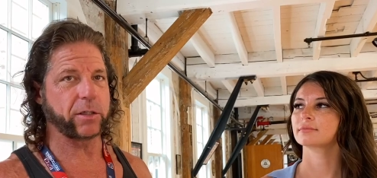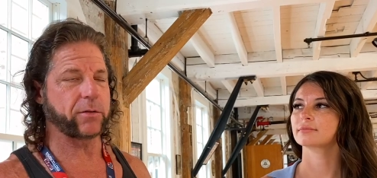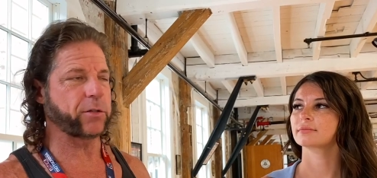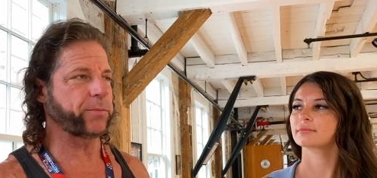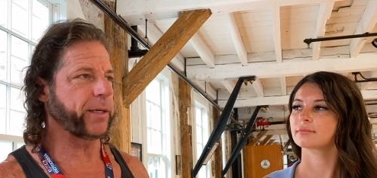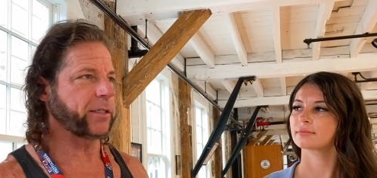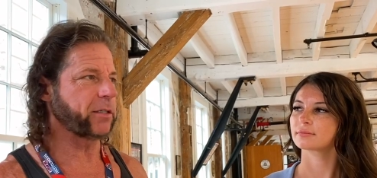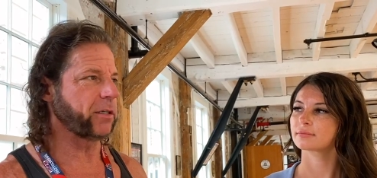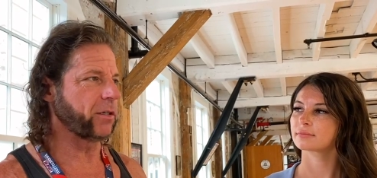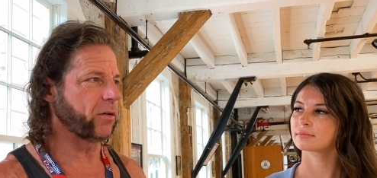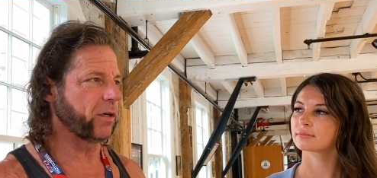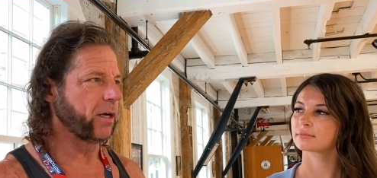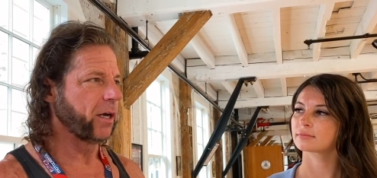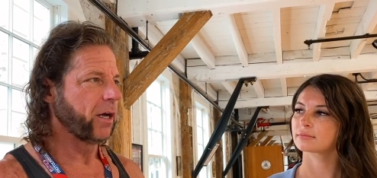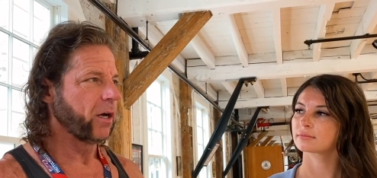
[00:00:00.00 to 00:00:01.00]
Speaker 1: enough space to
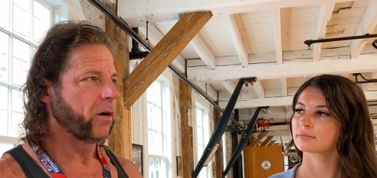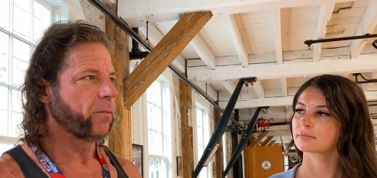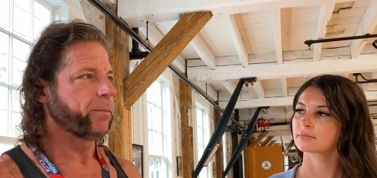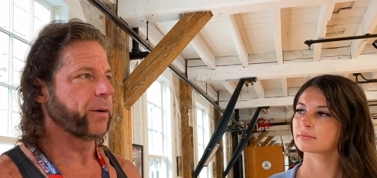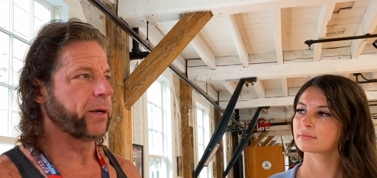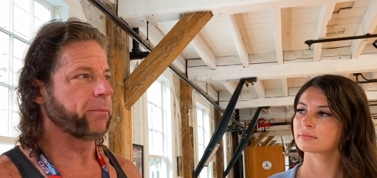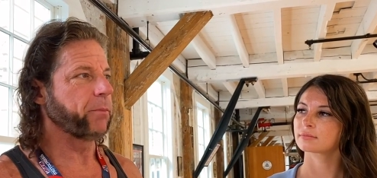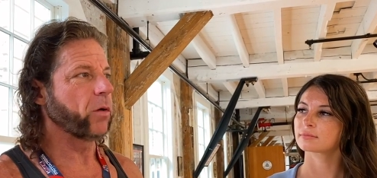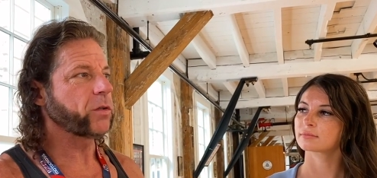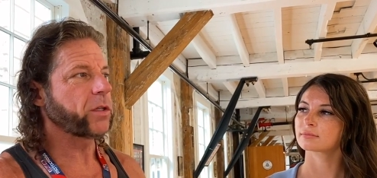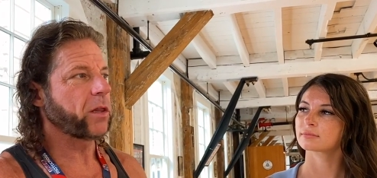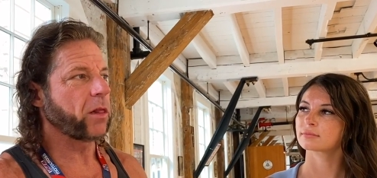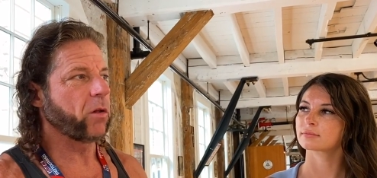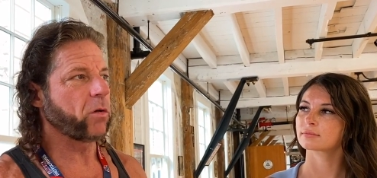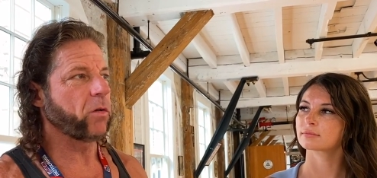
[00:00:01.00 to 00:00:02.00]
do it, but most
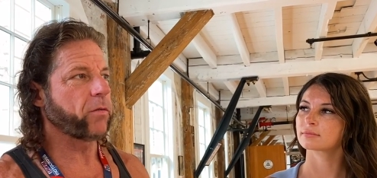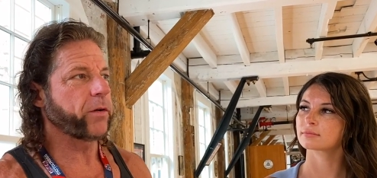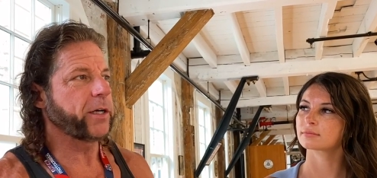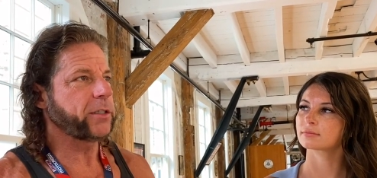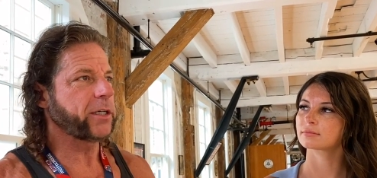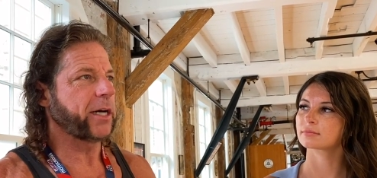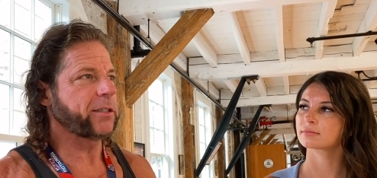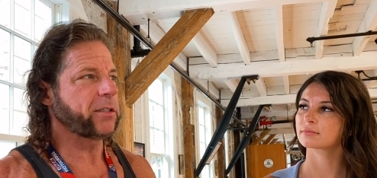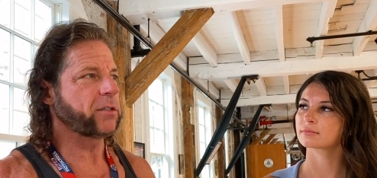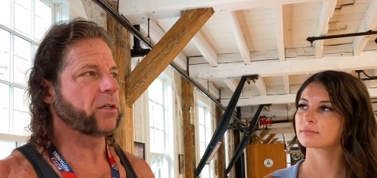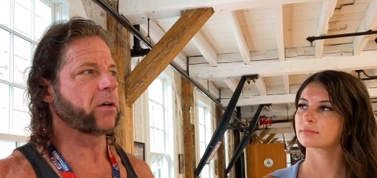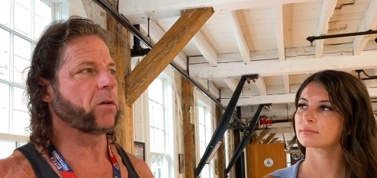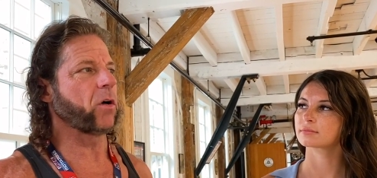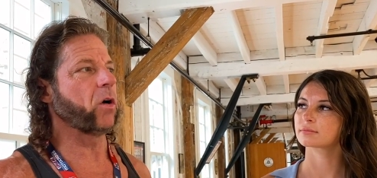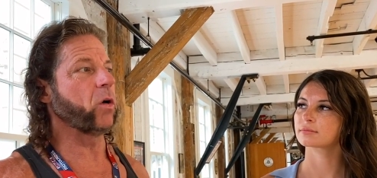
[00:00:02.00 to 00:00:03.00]
of the local franchises
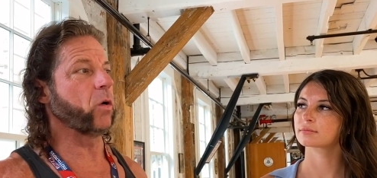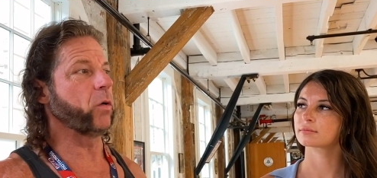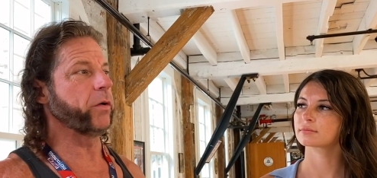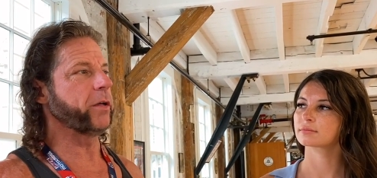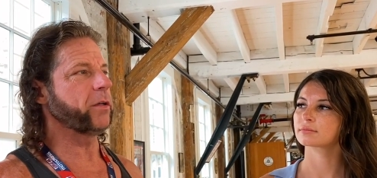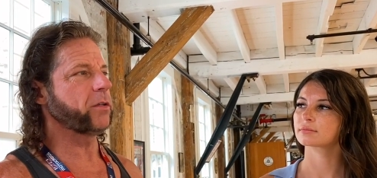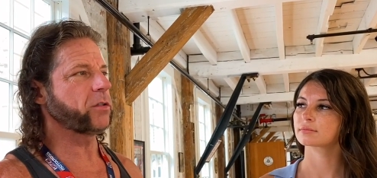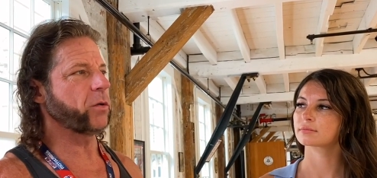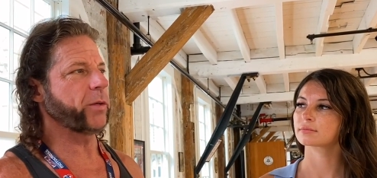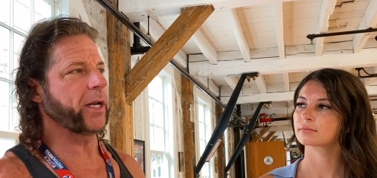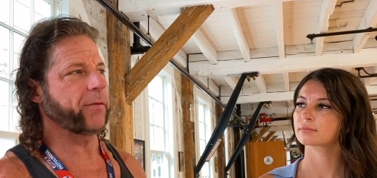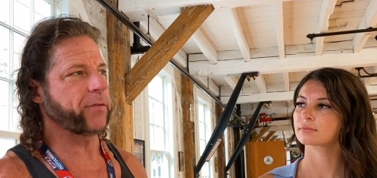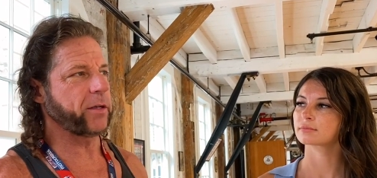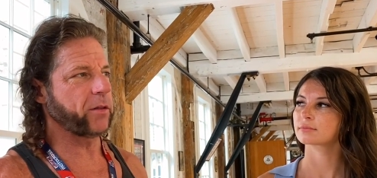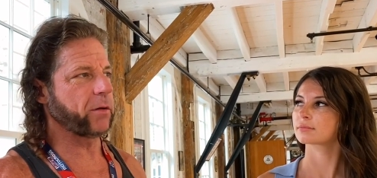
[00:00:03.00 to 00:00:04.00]
are owned, so we'd
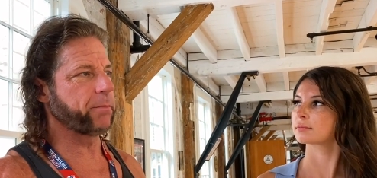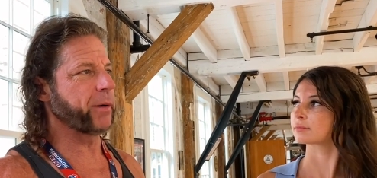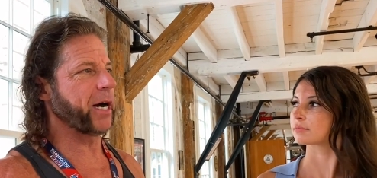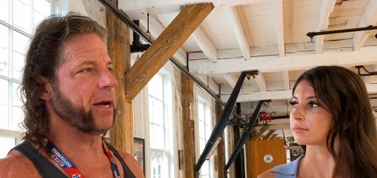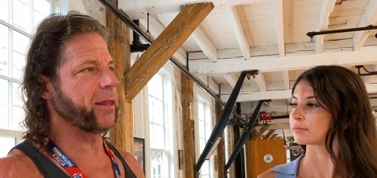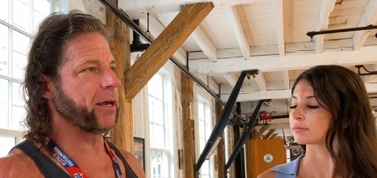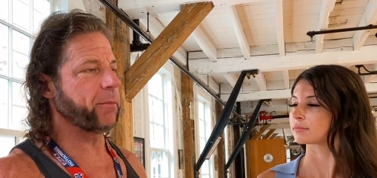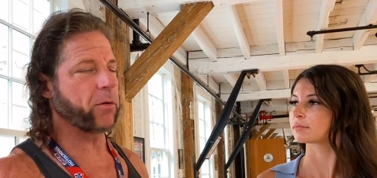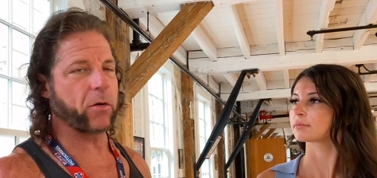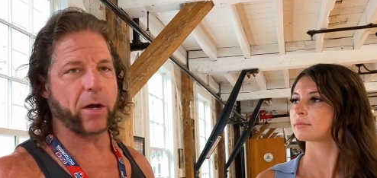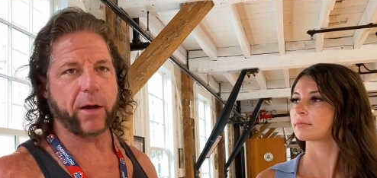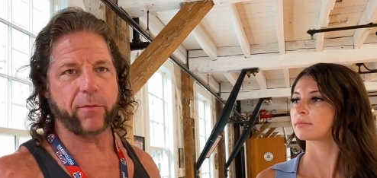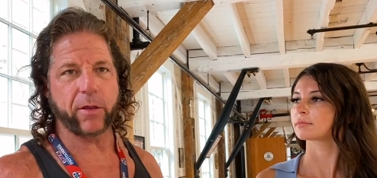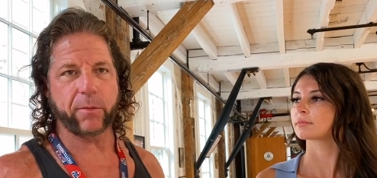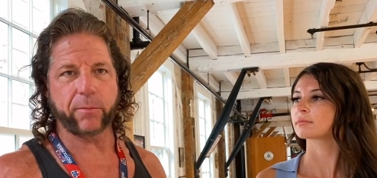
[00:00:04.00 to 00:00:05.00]
have to either buy them or
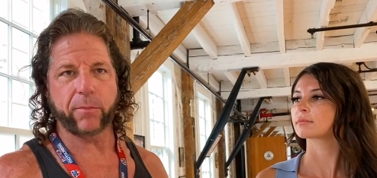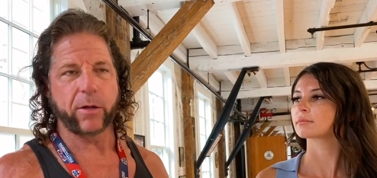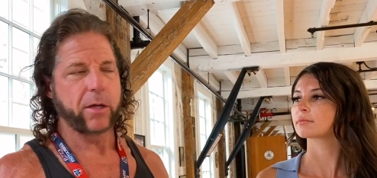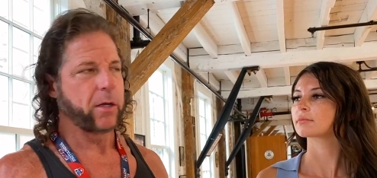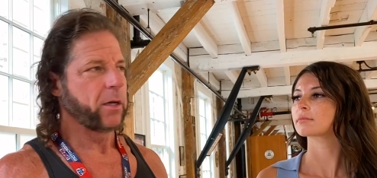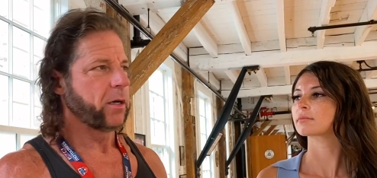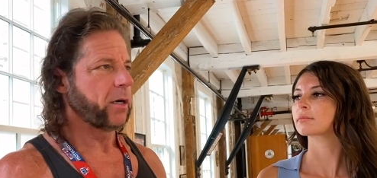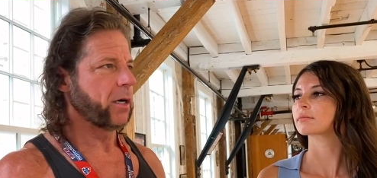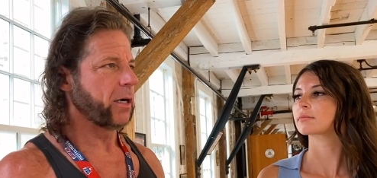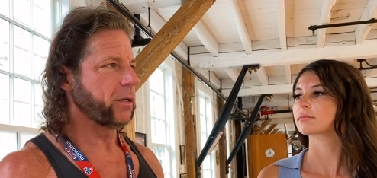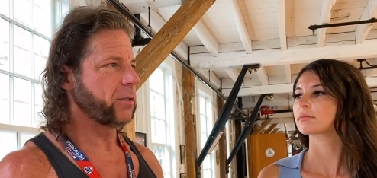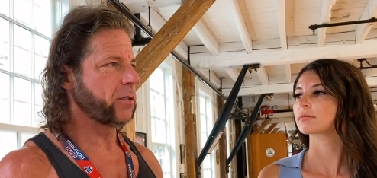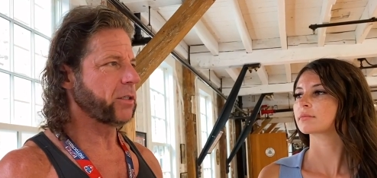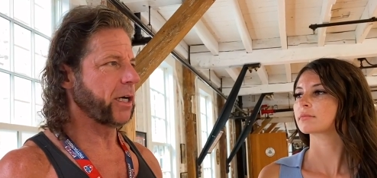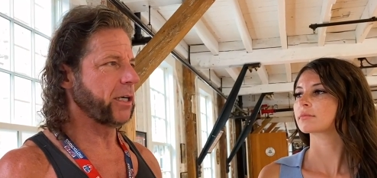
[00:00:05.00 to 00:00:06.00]
have them uh,
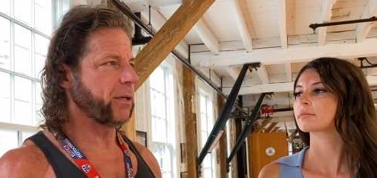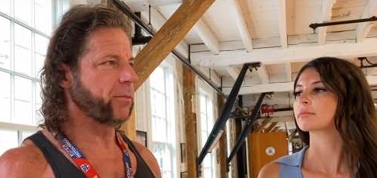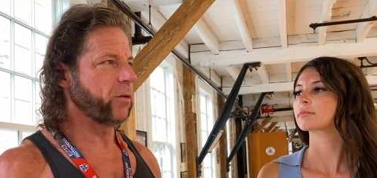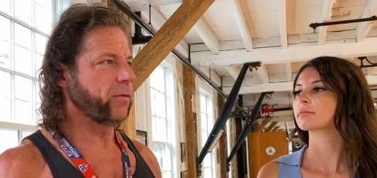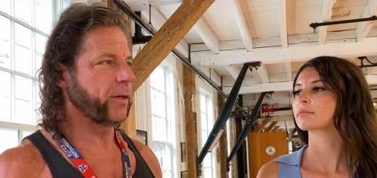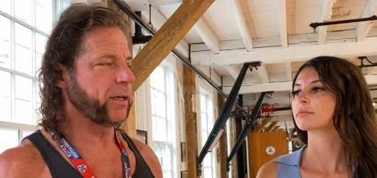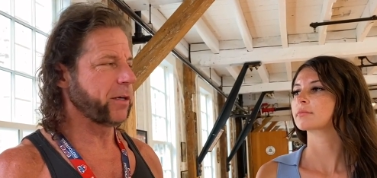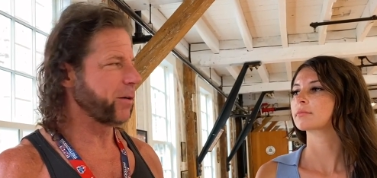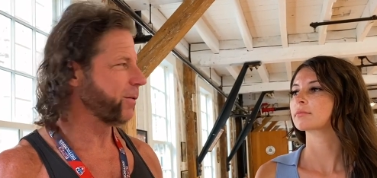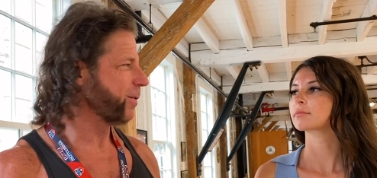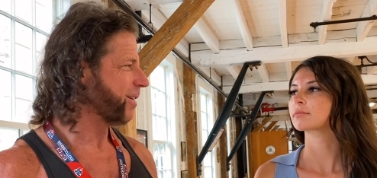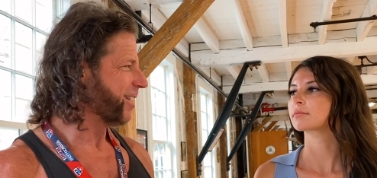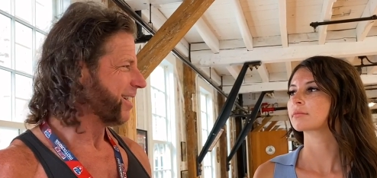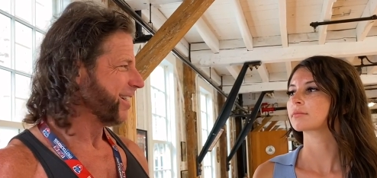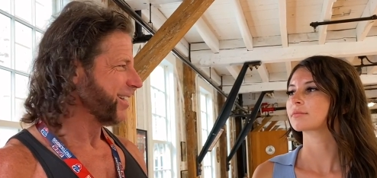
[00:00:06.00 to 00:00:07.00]
decide to move in here.
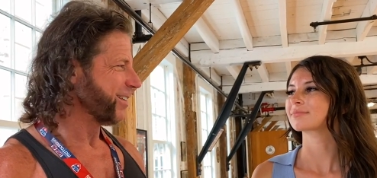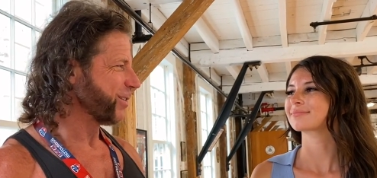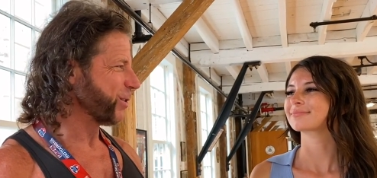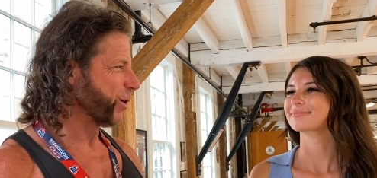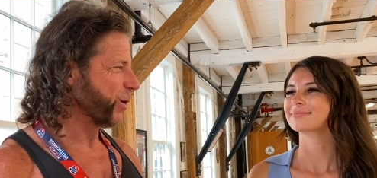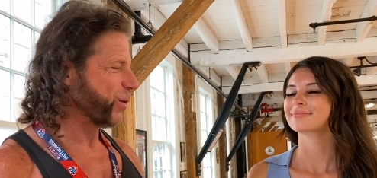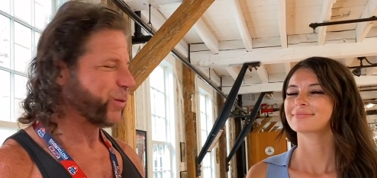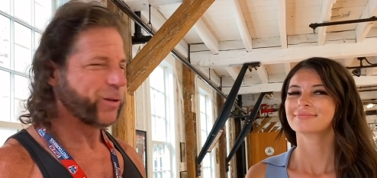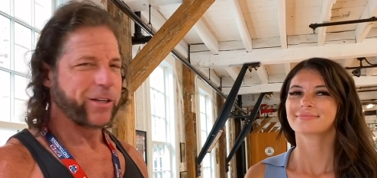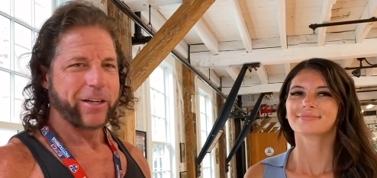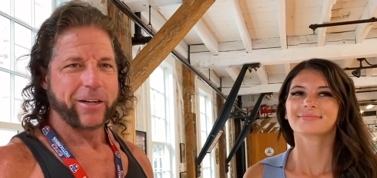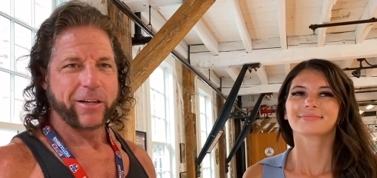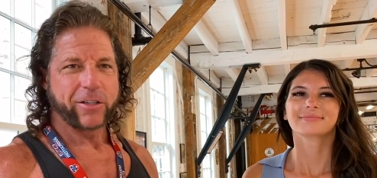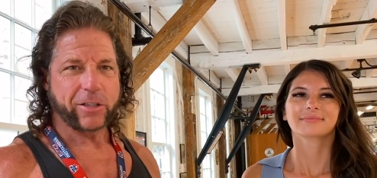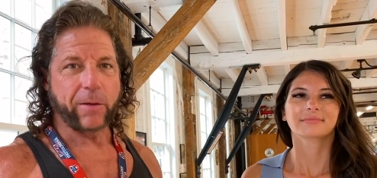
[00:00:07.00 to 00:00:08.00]
So
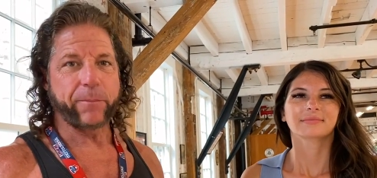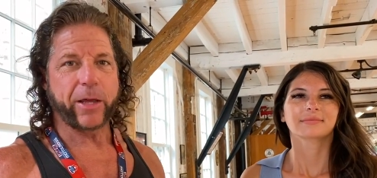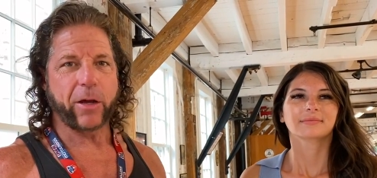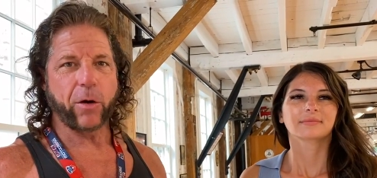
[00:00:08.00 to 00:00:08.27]
someday,